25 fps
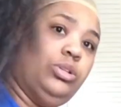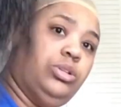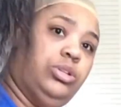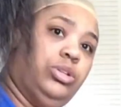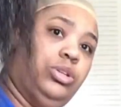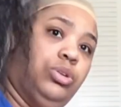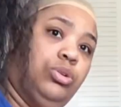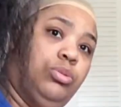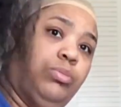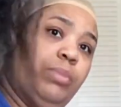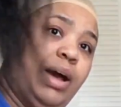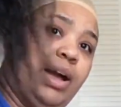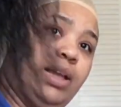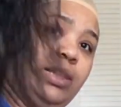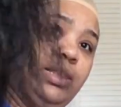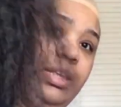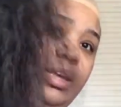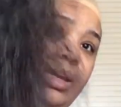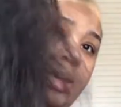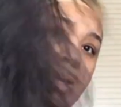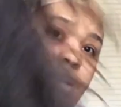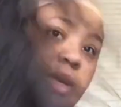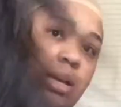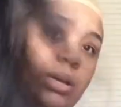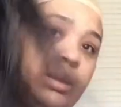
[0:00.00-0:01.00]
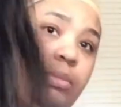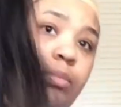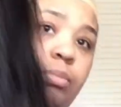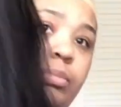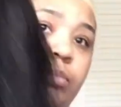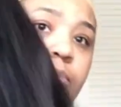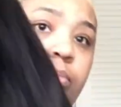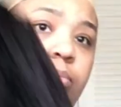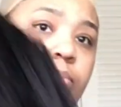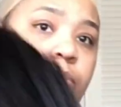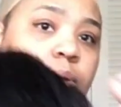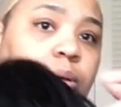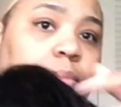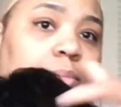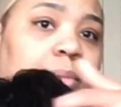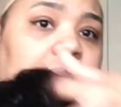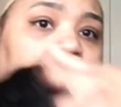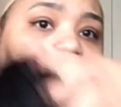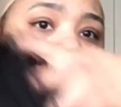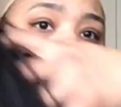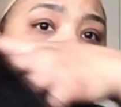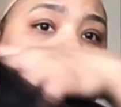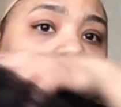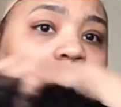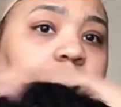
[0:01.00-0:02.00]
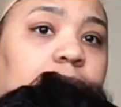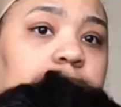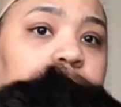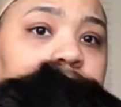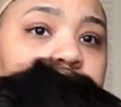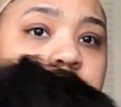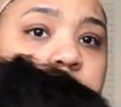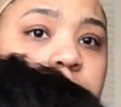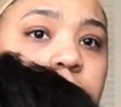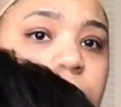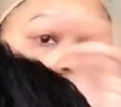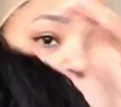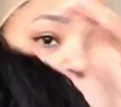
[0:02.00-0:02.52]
do my thing, put my thing